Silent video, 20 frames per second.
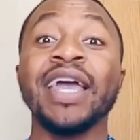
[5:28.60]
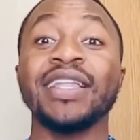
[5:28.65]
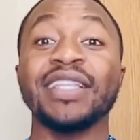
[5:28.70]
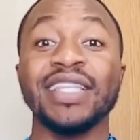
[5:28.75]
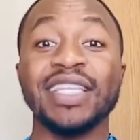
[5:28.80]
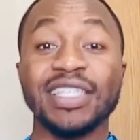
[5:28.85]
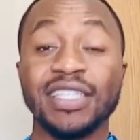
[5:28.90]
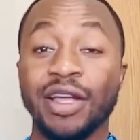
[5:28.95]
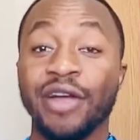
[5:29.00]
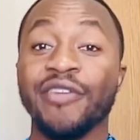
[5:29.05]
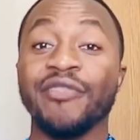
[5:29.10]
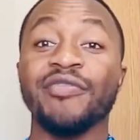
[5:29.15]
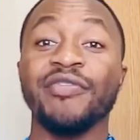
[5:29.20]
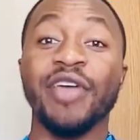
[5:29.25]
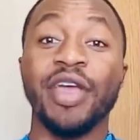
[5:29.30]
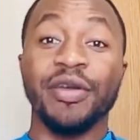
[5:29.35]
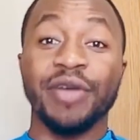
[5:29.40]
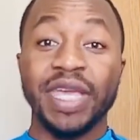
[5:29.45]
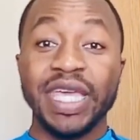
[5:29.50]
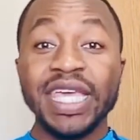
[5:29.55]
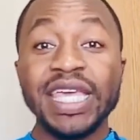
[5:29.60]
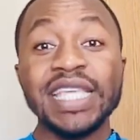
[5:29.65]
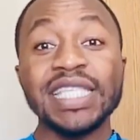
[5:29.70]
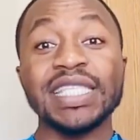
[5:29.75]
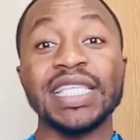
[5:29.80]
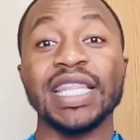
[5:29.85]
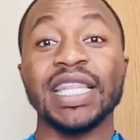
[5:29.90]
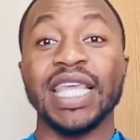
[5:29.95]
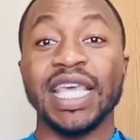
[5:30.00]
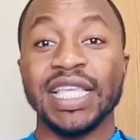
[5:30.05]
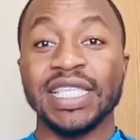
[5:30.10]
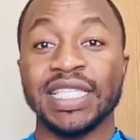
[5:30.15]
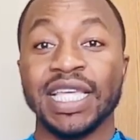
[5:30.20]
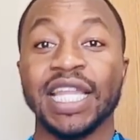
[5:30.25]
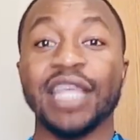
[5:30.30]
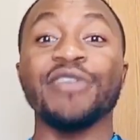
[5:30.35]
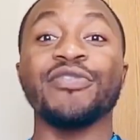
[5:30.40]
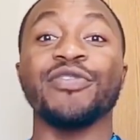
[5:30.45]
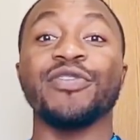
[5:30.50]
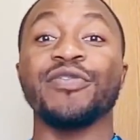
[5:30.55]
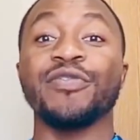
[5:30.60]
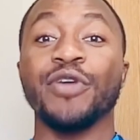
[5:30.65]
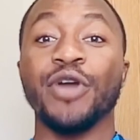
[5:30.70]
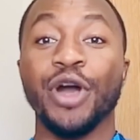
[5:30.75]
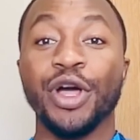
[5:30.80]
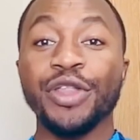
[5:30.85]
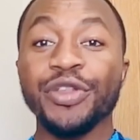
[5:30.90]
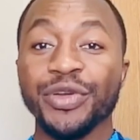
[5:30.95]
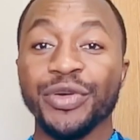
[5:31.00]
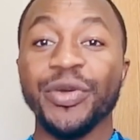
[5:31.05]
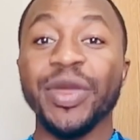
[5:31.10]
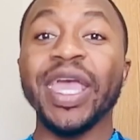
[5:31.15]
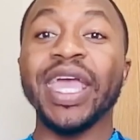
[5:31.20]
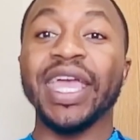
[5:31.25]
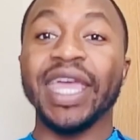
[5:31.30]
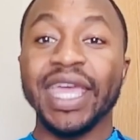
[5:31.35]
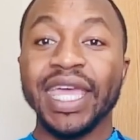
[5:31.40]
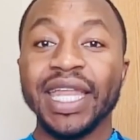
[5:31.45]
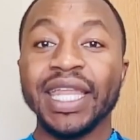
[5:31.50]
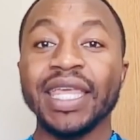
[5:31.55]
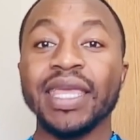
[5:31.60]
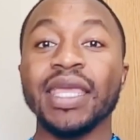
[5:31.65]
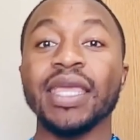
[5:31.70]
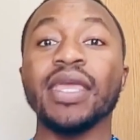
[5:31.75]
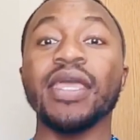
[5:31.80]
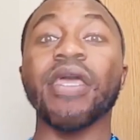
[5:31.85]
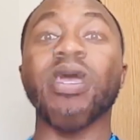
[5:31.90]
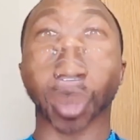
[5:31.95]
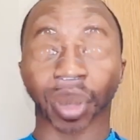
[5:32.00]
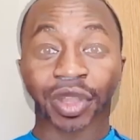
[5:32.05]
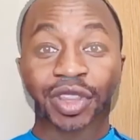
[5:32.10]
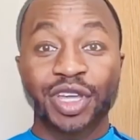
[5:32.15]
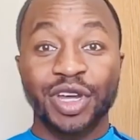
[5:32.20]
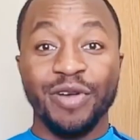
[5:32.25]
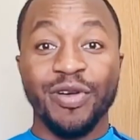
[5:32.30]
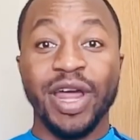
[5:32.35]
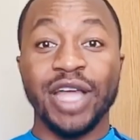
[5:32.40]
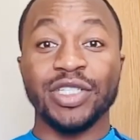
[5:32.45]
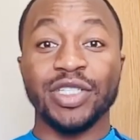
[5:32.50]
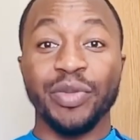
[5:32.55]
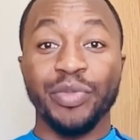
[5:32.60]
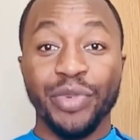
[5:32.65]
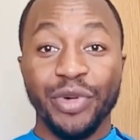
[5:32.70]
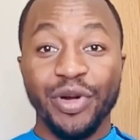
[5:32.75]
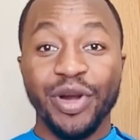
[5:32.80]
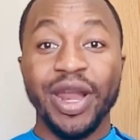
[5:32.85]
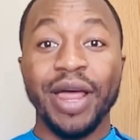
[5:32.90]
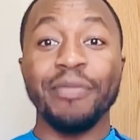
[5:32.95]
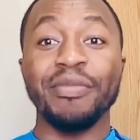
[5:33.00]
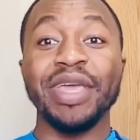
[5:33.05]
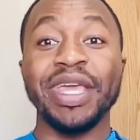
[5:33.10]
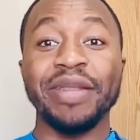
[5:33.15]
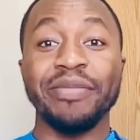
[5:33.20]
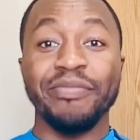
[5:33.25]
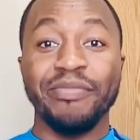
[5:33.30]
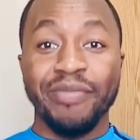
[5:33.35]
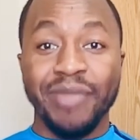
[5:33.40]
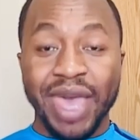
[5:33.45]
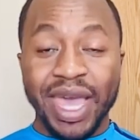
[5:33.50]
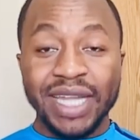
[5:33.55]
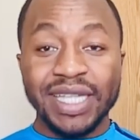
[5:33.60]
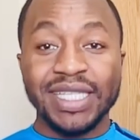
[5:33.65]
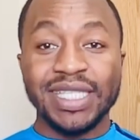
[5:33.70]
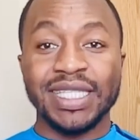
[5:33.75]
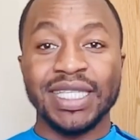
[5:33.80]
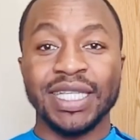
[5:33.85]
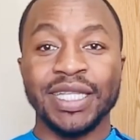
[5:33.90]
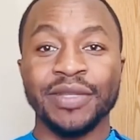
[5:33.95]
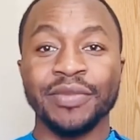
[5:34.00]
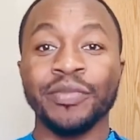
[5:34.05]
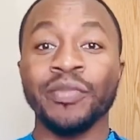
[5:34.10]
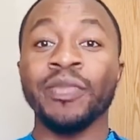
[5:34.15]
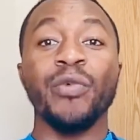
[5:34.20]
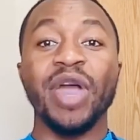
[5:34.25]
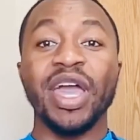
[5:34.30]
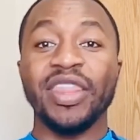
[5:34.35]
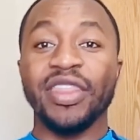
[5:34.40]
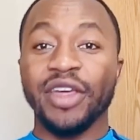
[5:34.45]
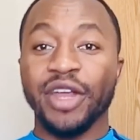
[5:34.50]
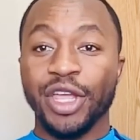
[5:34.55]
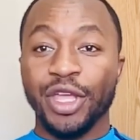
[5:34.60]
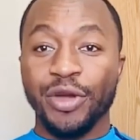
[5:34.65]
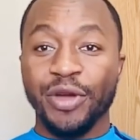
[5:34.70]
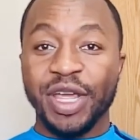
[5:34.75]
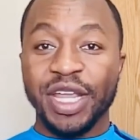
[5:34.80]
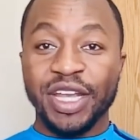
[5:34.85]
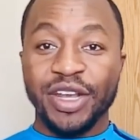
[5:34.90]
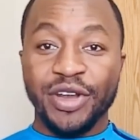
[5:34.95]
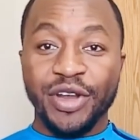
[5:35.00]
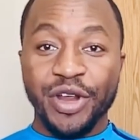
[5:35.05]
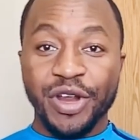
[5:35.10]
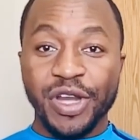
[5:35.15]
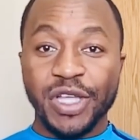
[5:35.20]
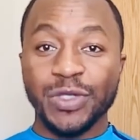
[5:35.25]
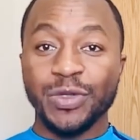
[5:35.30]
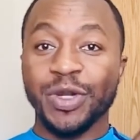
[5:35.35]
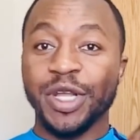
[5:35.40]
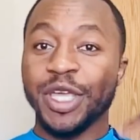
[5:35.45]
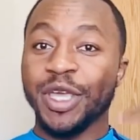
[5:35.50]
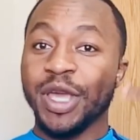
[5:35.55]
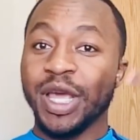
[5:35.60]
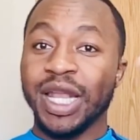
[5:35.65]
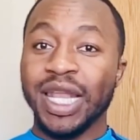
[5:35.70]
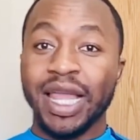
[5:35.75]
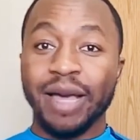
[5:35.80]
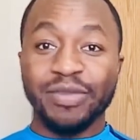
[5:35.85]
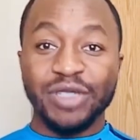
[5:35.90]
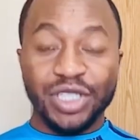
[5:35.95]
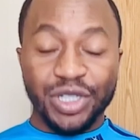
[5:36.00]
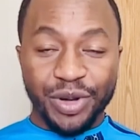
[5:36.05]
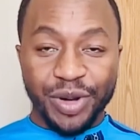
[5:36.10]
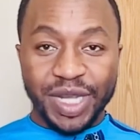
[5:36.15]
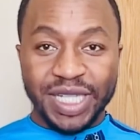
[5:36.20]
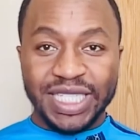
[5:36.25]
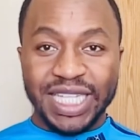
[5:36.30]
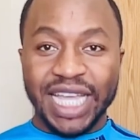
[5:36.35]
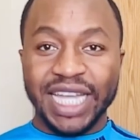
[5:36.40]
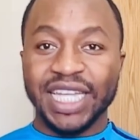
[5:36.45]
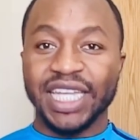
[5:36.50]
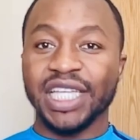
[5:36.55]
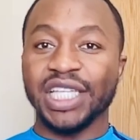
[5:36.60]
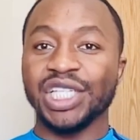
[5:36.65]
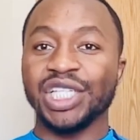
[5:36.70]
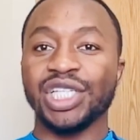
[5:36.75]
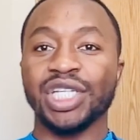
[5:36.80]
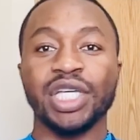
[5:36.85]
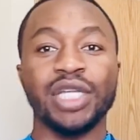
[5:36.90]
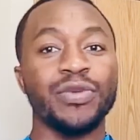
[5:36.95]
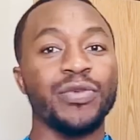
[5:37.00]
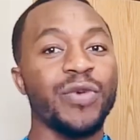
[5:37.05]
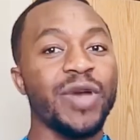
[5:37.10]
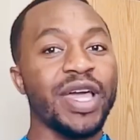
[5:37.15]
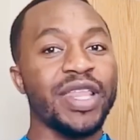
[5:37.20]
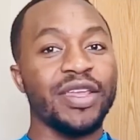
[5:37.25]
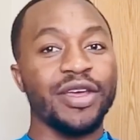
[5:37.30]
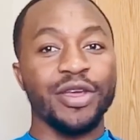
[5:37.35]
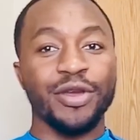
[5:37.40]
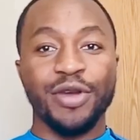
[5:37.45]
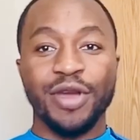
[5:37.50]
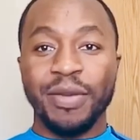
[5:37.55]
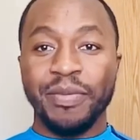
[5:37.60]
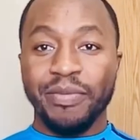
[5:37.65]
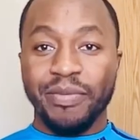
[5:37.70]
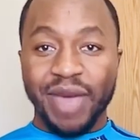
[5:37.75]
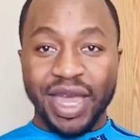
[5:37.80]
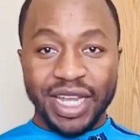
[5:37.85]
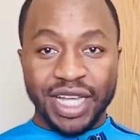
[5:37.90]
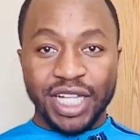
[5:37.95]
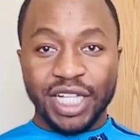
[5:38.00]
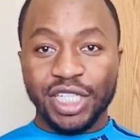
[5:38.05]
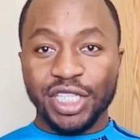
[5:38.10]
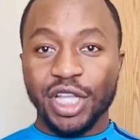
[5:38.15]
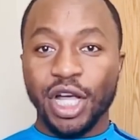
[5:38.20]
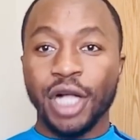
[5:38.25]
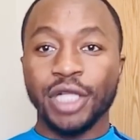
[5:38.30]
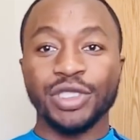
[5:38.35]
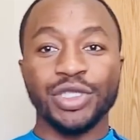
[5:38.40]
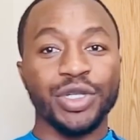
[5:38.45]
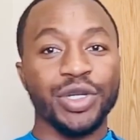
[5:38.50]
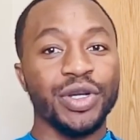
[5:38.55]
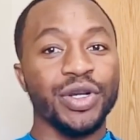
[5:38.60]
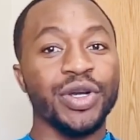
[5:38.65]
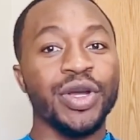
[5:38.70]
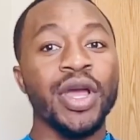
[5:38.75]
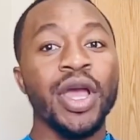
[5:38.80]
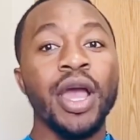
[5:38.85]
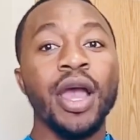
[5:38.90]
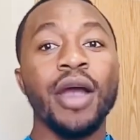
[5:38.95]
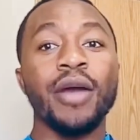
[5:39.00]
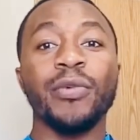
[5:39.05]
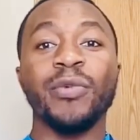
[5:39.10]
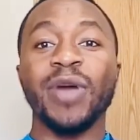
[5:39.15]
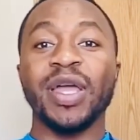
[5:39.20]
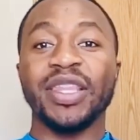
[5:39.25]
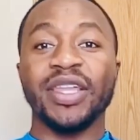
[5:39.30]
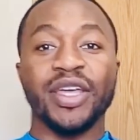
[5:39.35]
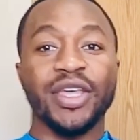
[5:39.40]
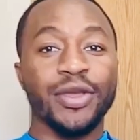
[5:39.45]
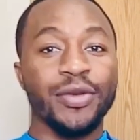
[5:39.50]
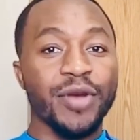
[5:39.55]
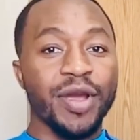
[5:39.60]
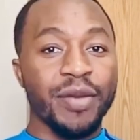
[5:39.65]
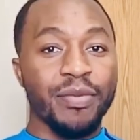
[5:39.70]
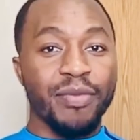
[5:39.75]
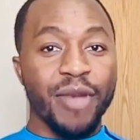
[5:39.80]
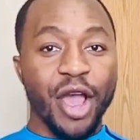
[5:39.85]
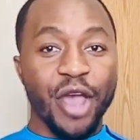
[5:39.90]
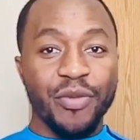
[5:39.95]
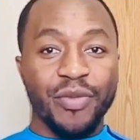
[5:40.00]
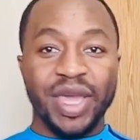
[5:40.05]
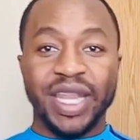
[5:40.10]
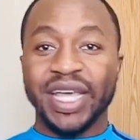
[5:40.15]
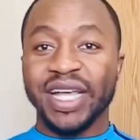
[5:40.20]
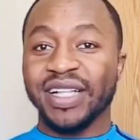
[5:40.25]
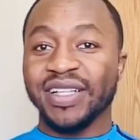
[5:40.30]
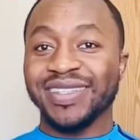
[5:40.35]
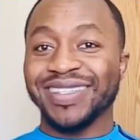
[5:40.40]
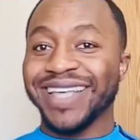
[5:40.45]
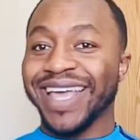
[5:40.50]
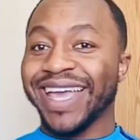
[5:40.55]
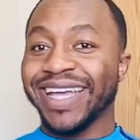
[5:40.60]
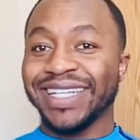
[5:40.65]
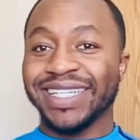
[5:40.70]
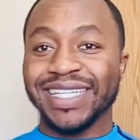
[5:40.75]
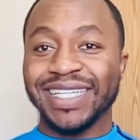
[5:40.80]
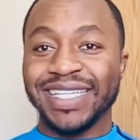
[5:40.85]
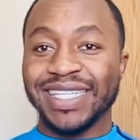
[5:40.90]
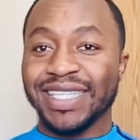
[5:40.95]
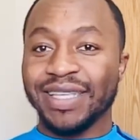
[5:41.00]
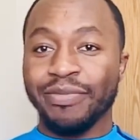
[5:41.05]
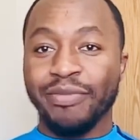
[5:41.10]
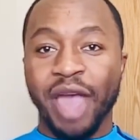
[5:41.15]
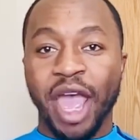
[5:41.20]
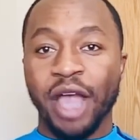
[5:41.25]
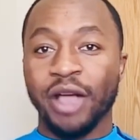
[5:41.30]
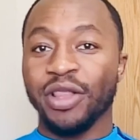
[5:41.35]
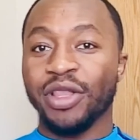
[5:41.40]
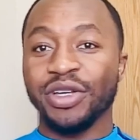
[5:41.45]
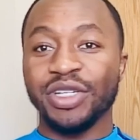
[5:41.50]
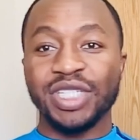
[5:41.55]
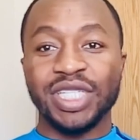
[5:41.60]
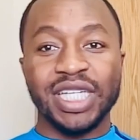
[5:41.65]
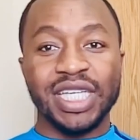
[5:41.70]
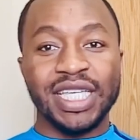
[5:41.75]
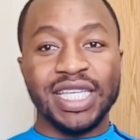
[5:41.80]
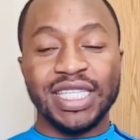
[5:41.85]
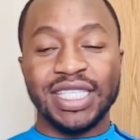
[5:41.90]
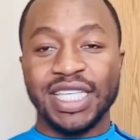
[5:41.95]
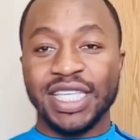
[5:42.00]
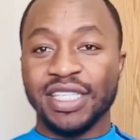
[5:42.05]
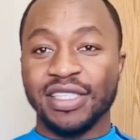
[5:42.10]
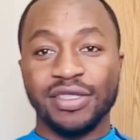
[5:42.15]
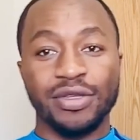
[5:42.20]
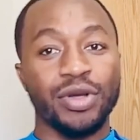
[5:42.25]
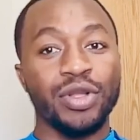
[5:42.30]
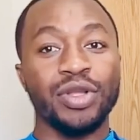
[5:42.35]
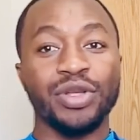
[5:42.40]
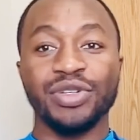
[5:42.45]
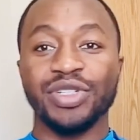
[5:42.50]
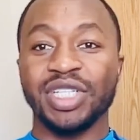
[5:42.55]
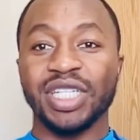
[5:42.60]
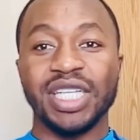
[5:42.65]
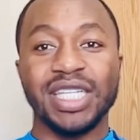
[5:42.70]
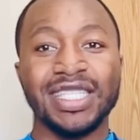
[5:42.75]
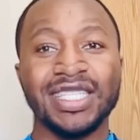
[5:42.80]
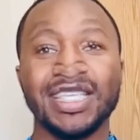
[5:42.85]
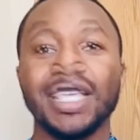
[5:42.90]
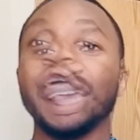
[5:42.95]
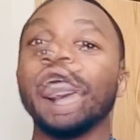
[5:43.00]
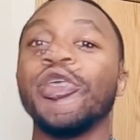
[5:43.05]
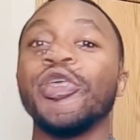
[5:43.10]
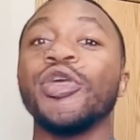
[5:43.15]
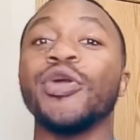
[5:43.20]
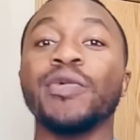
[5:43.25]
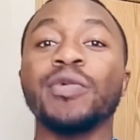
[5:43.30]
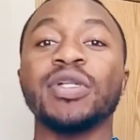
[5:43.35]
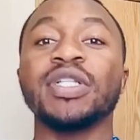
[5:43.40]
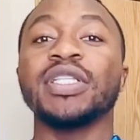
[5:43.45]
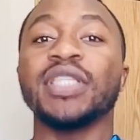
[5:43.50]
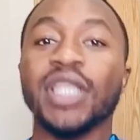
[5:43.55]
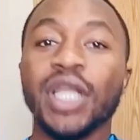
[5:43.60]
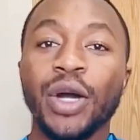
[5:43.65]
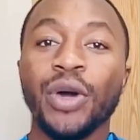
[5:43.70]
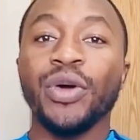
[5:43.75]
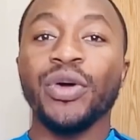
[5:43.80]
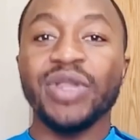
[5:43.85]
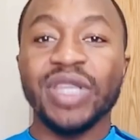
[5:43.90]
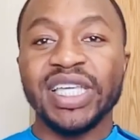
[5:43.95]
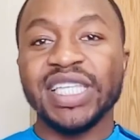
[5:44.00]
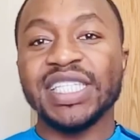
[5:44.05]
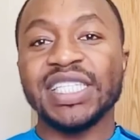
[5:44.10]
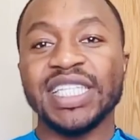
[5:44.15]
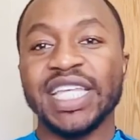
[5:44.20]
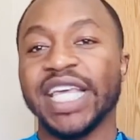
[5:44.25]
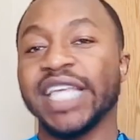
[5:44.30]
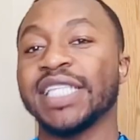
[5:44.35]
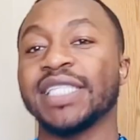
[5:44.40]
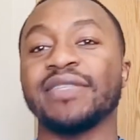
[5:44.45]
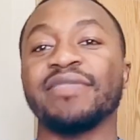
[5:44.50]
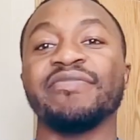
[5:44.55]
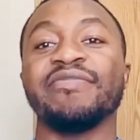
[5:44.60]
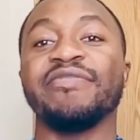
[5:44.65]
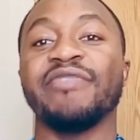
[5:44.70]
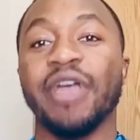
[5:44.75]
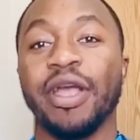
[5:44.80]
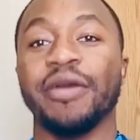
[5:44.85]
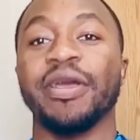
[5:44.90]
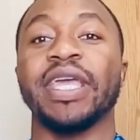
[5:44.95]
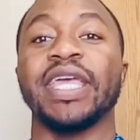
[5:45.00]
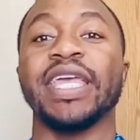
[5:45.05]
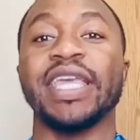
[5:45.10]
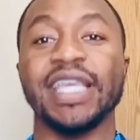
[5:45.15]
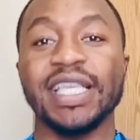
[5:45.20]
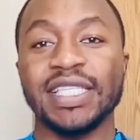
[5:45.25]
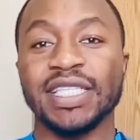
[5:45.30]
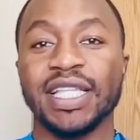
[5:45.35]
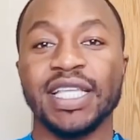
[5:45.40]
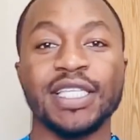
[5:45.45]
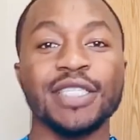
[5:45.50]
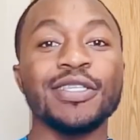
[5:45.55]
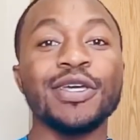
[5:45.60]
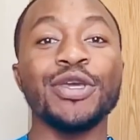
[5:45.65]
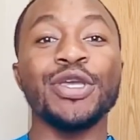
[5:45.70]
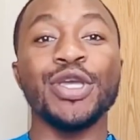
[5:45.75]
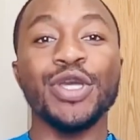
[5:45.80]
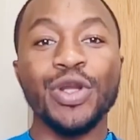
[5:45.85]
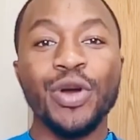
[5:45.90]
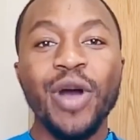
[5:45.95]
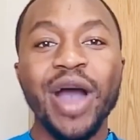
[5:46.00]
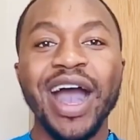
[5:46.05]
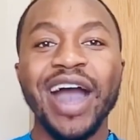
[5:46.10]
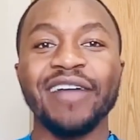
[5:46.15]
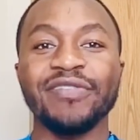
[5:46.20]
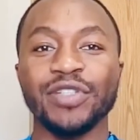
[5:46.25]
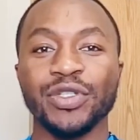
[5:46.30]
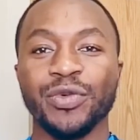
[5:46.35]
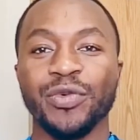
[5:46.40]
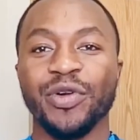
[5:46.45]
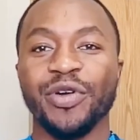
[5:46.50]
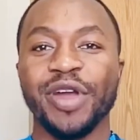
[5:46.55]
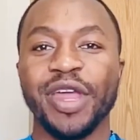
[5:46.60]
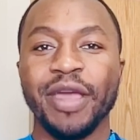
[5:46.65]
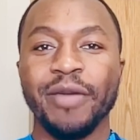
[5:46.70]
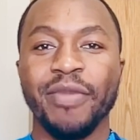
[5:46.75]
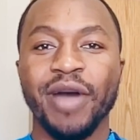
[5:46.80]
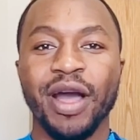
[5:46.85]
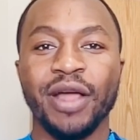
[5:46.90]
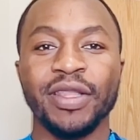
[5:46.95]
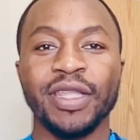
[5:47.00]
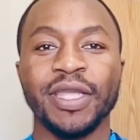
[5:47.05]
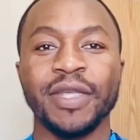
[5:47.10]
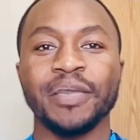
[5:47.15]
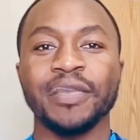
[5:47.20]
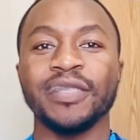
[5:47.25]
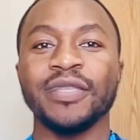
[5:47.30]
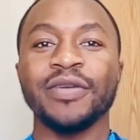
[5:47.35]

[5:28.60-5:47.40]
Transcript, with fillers: These are very easy things that if you've gone through any undergraduate program in medicine, whether you're a nurse, whether you're a laboratory technician, whether you're a medical doctor, whether you're a biomedical scientist, a biologist, a zoologist, you will know these things very easily, so you don't have to worry about it.